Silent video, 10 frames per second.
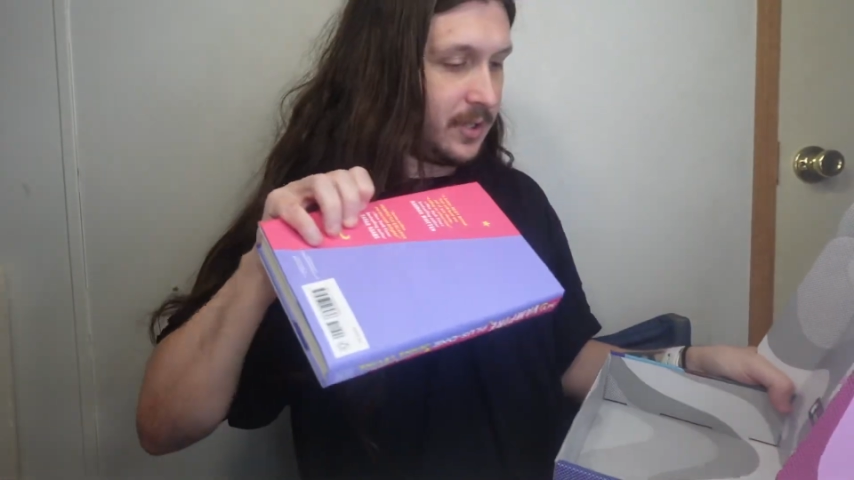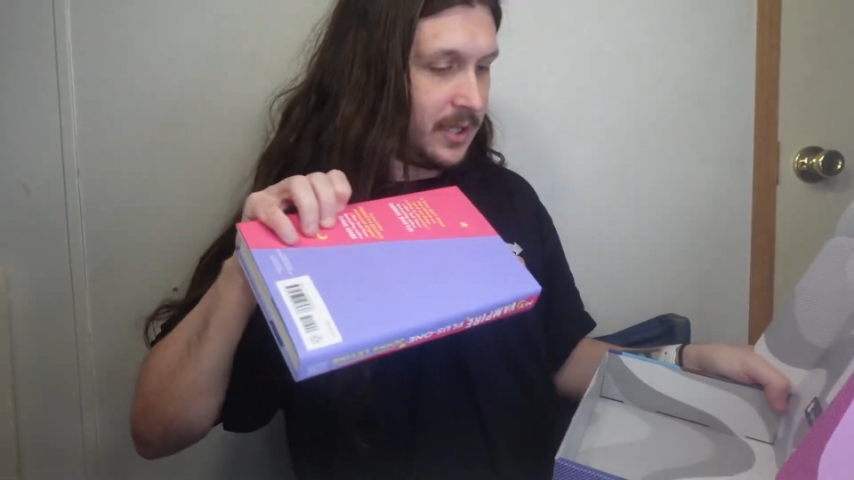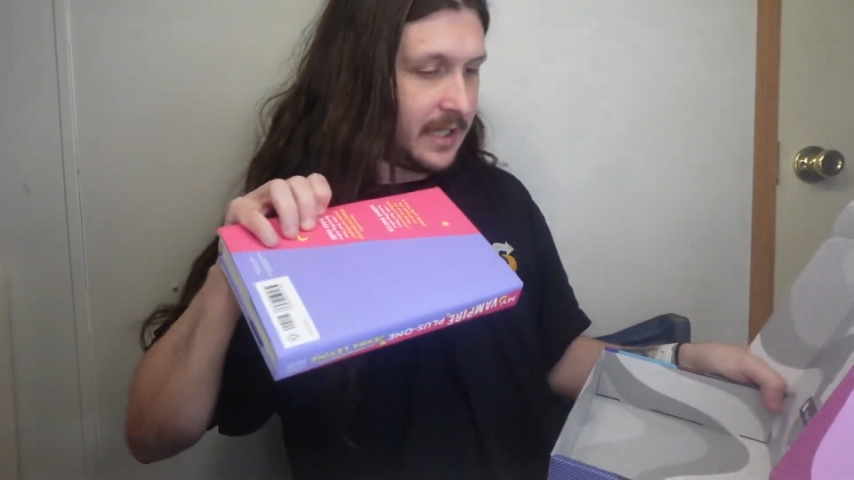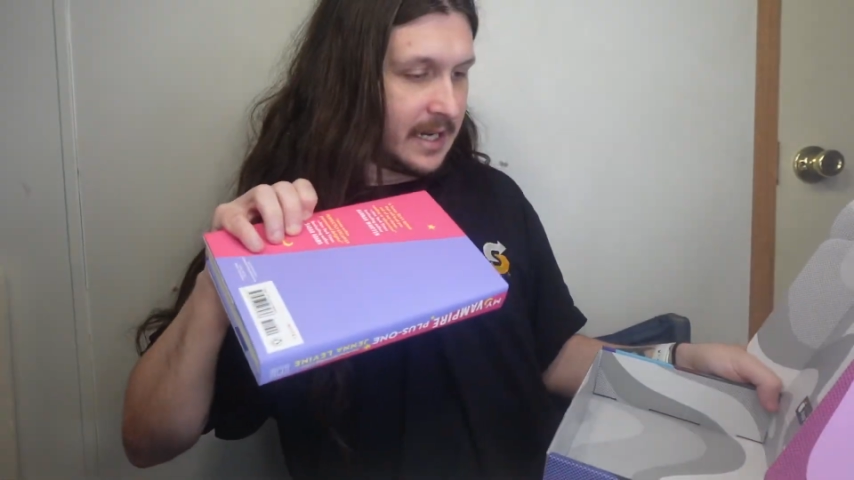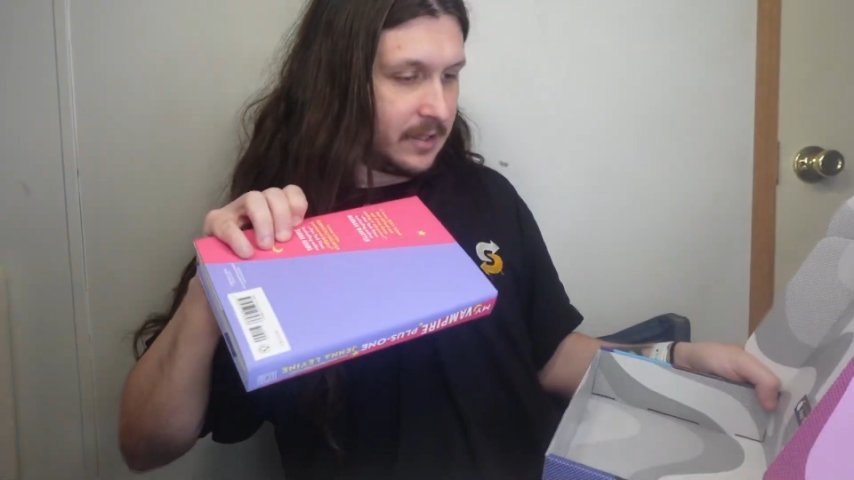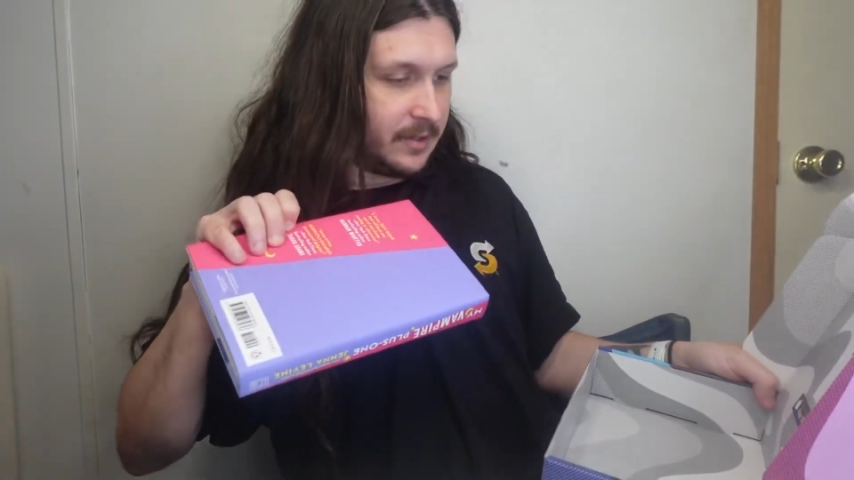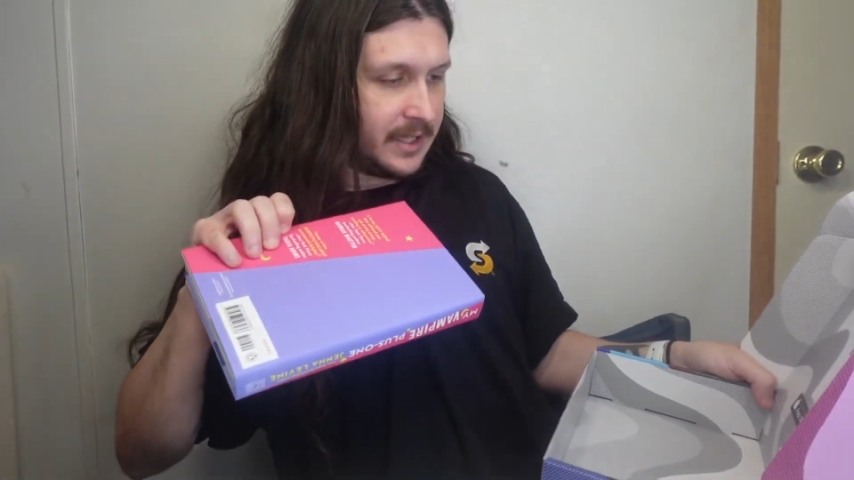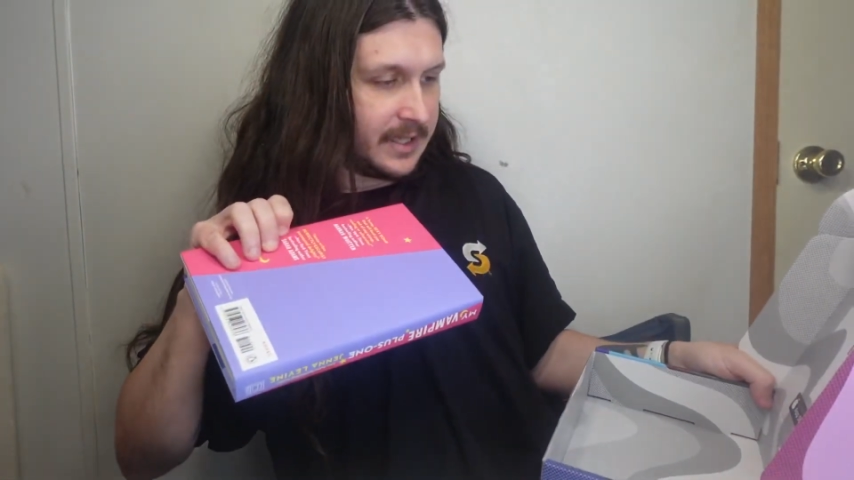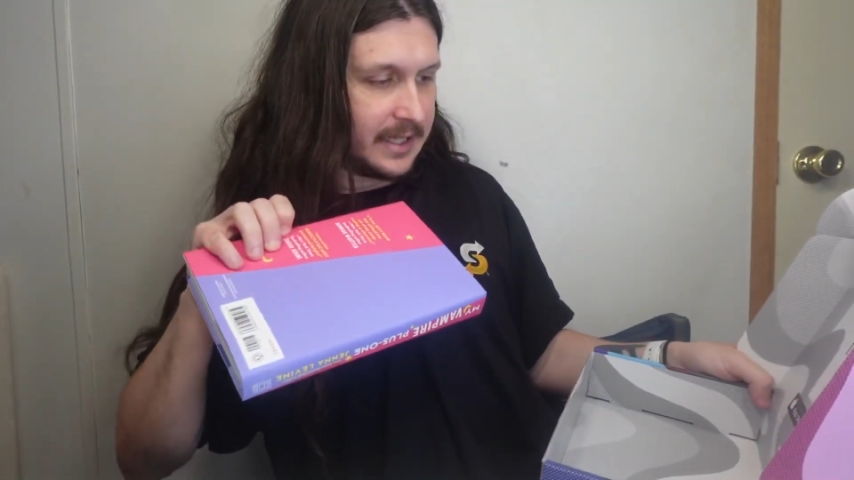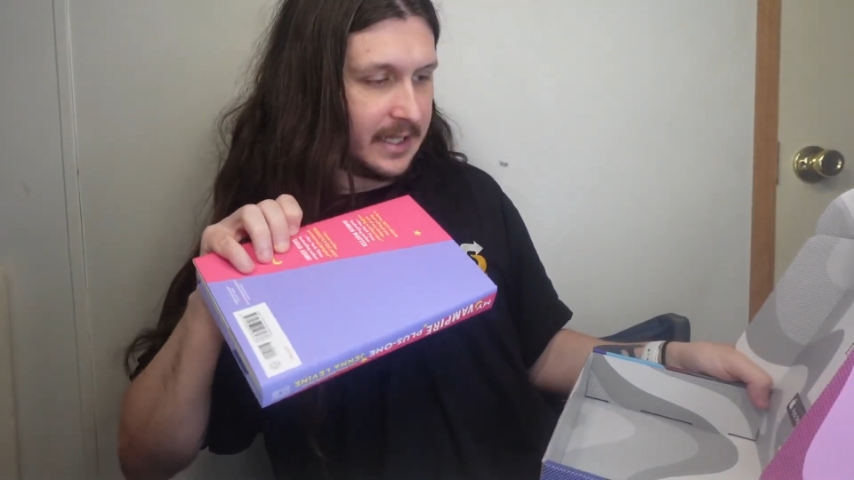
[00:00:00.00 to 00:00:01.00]
you can download
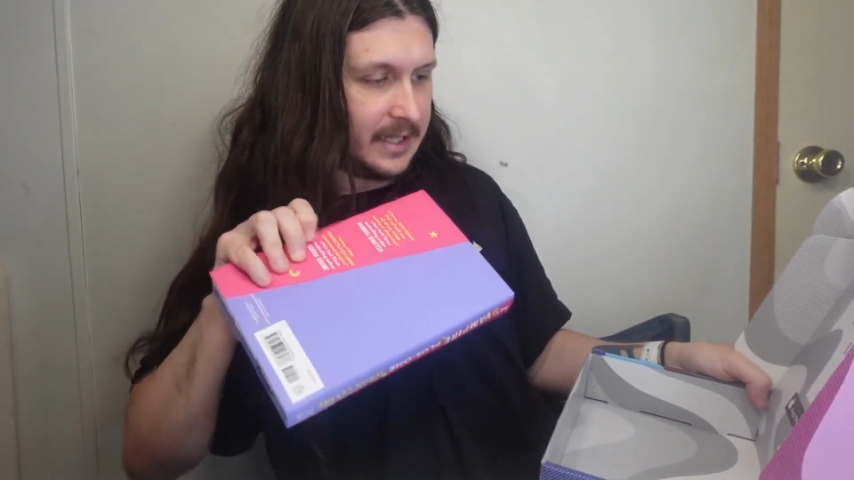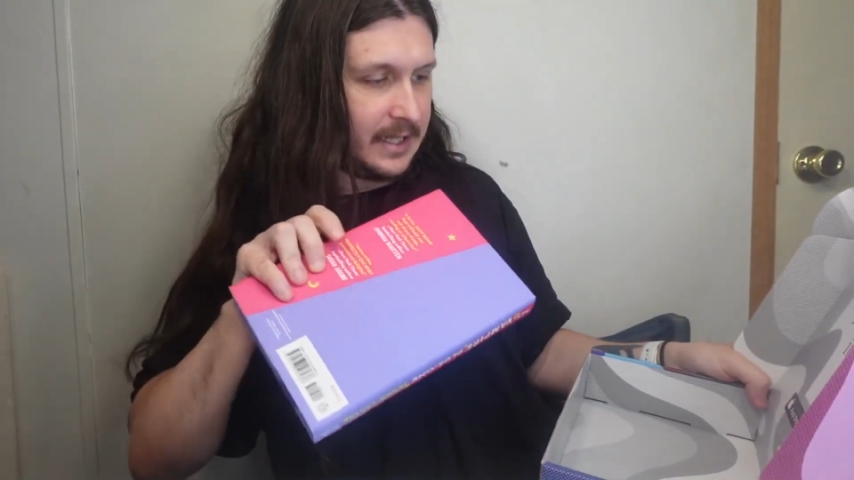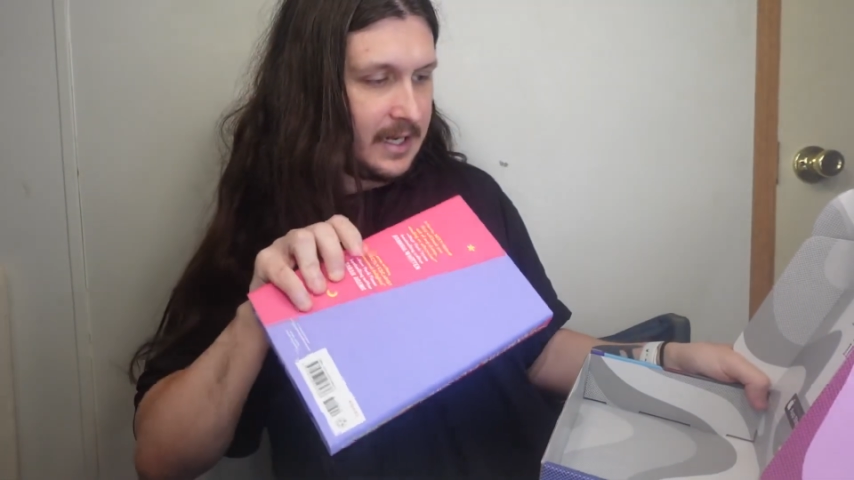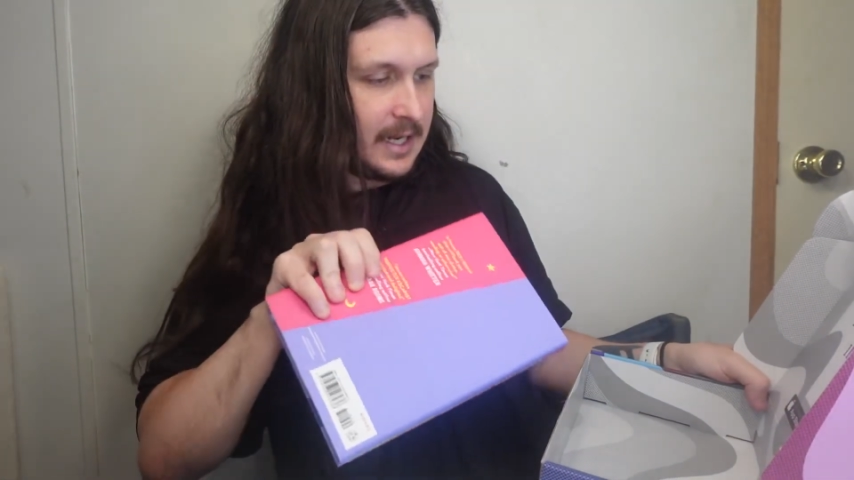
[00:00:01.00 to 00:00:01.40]
this on